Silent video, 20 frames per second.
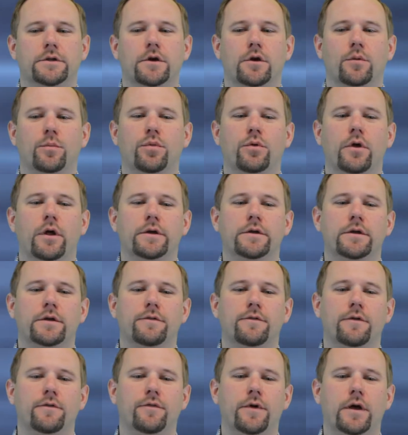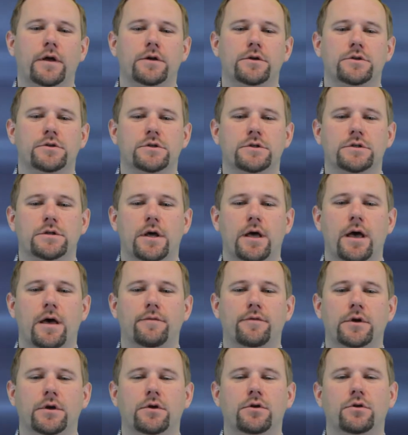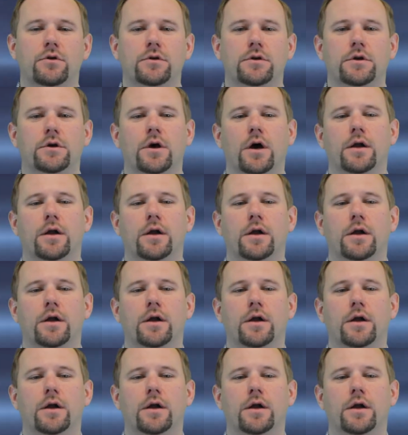there are plenty of advantages to having good